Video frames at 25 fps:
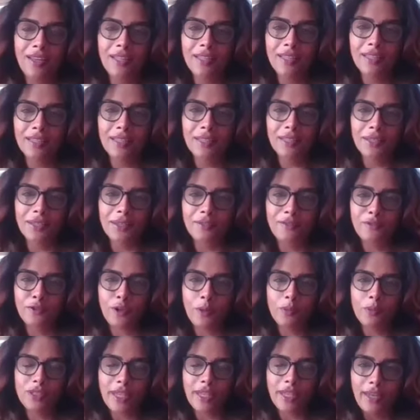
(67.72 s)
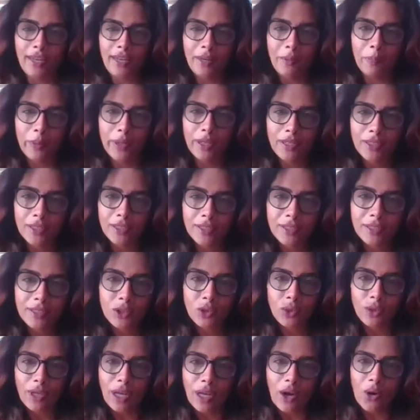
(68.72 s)
Anand, from selling
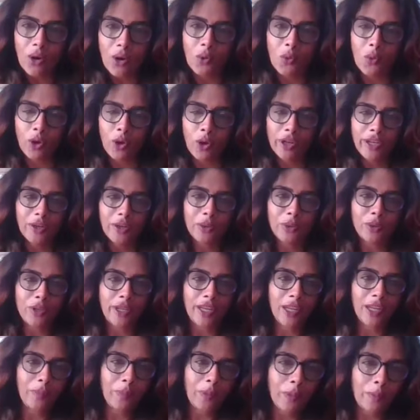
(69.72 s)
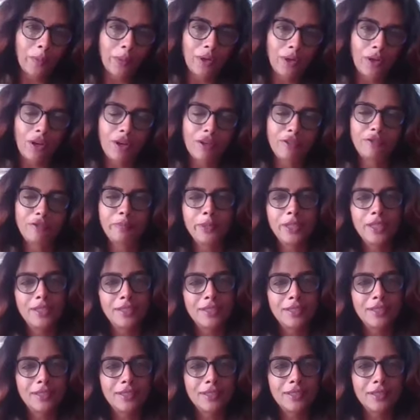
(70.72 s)
pills to now wanting to take people off
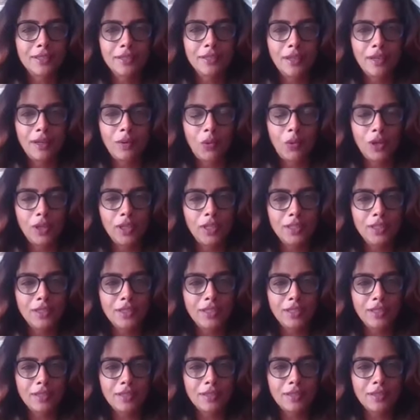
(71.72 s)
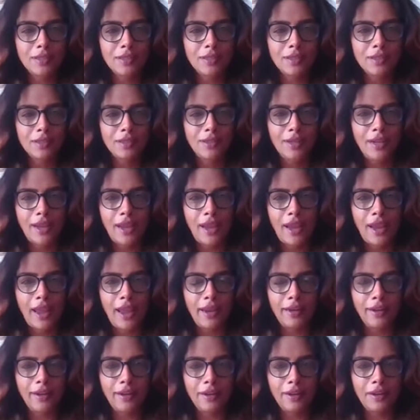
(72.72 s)
pills. What is this?
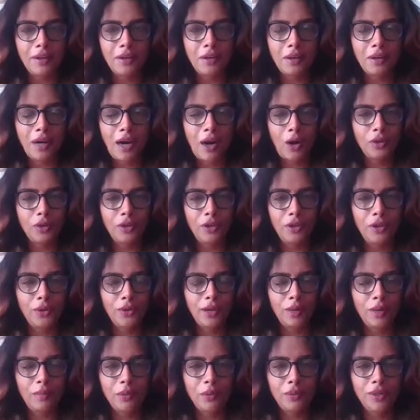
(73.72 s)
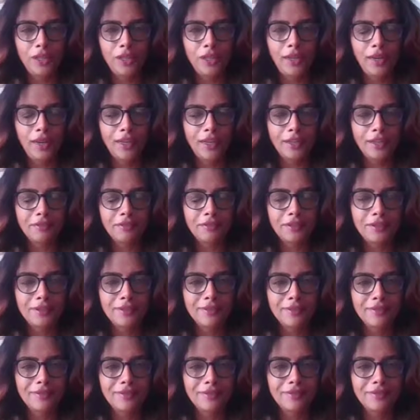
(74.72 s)
And how did you come to D Life?